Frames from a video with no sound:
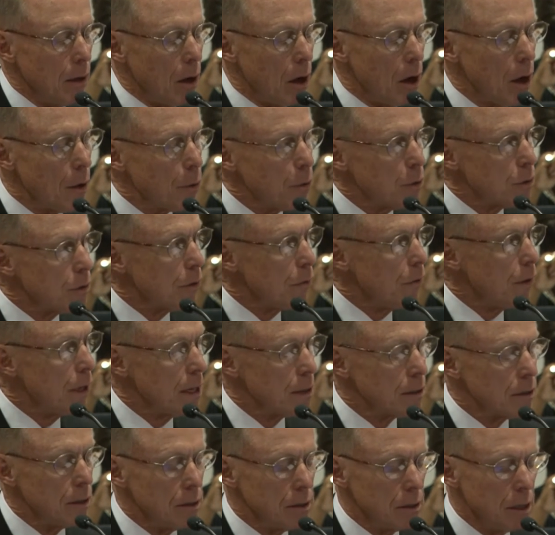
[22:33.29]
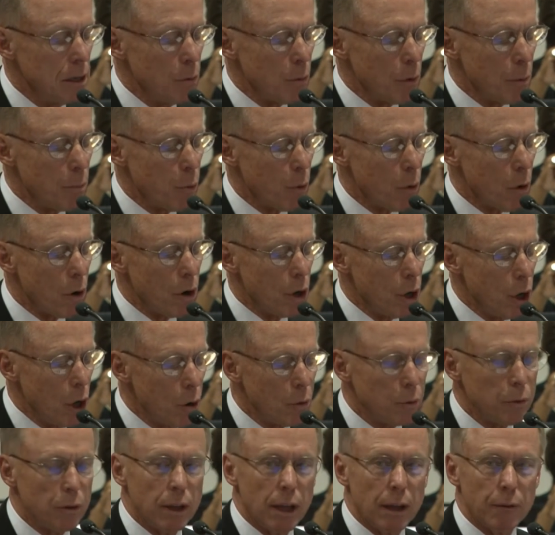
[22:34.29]
authors of the SEC report
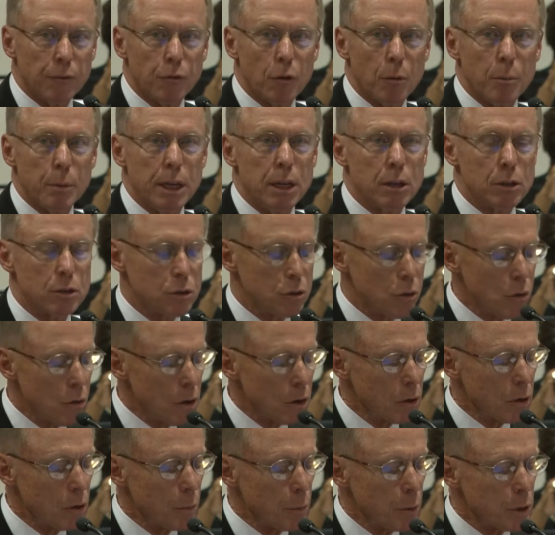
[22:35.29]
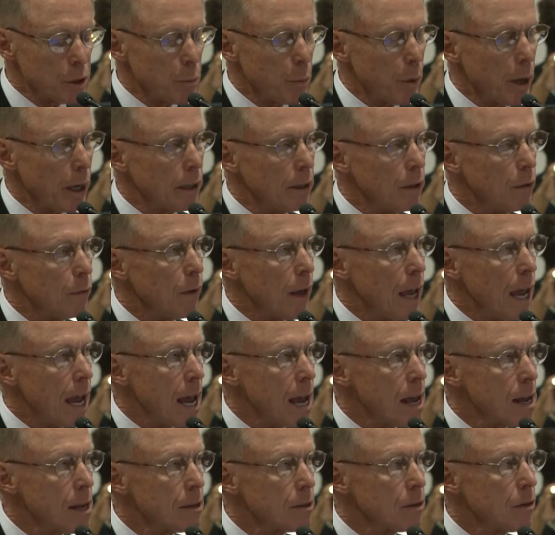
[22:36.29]
note that from a historical perspective,
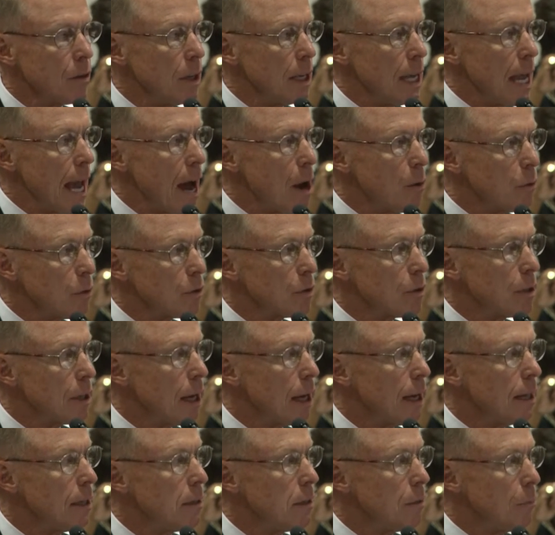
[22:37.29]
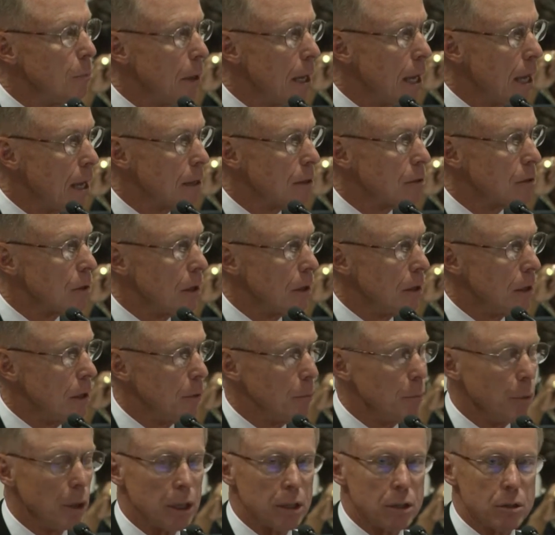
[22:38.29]
as the outside demands on the
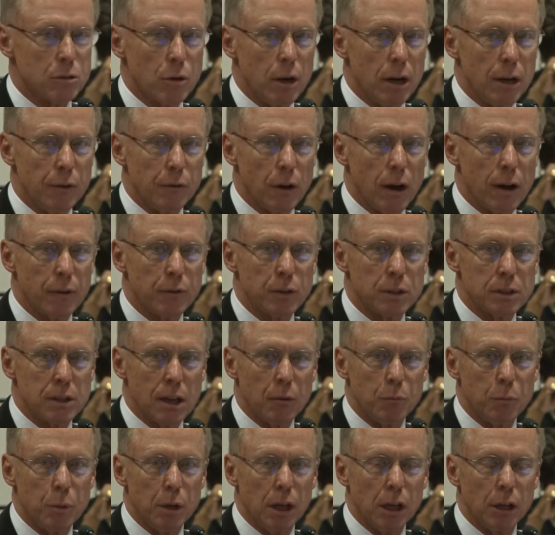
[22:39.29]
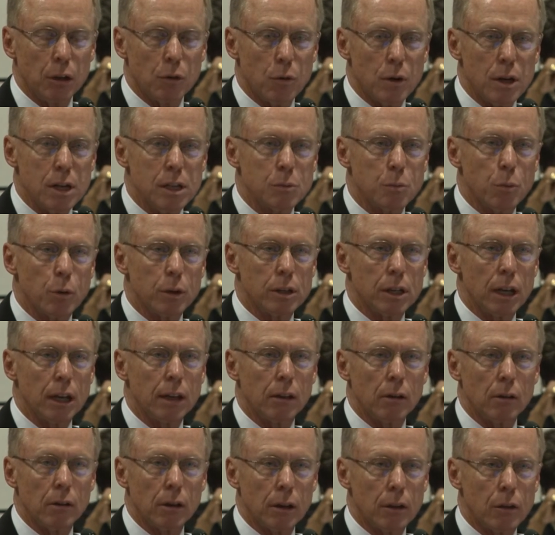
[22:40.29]
administrative office have been increased,
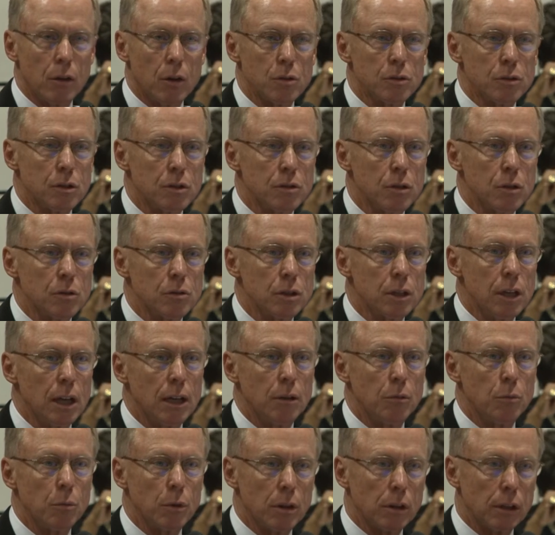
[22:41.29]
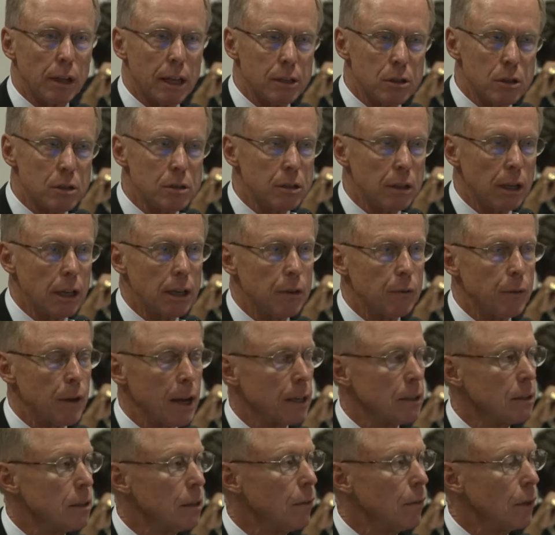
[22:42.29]
particularly those associated with legislative
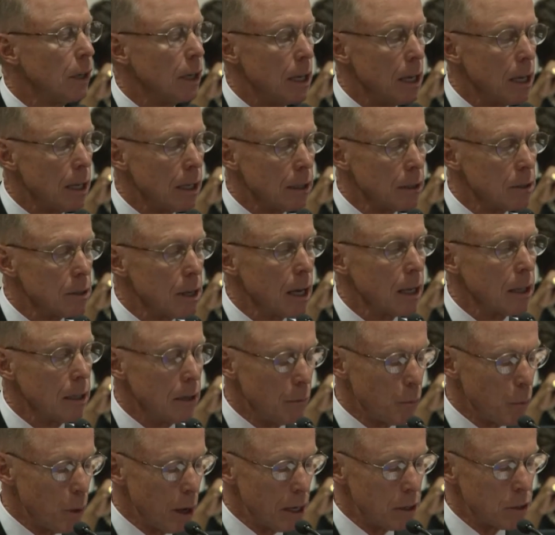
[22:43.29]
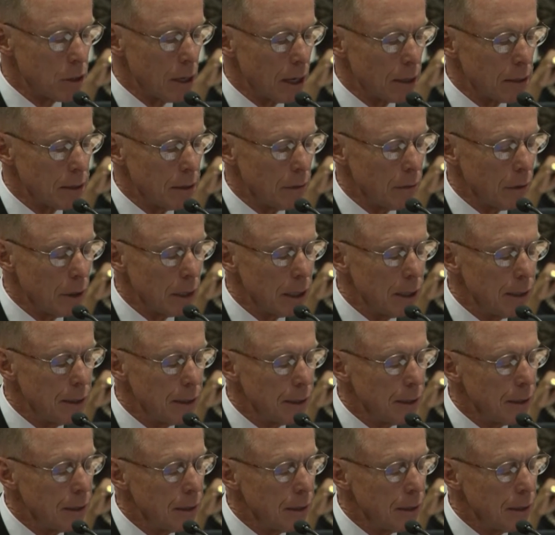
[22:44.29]
activity and executive branch activity,